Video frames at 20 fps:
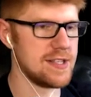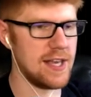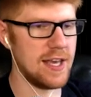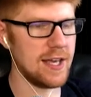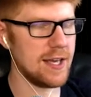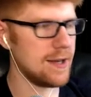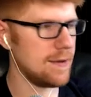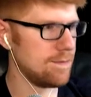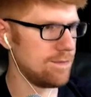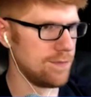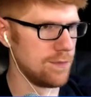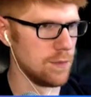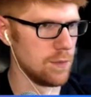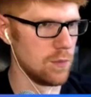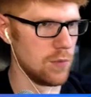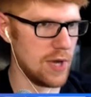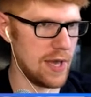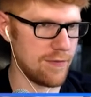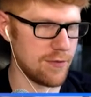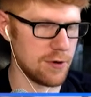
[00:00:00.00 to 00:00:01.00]
like,
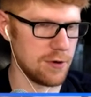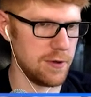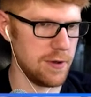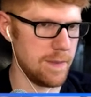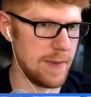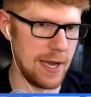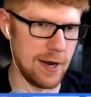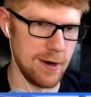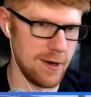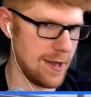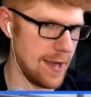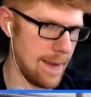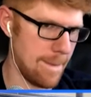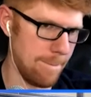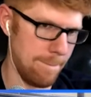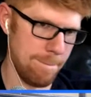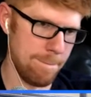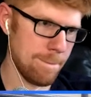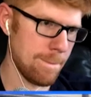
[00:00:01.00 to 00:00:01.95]
we haven't really met her yet.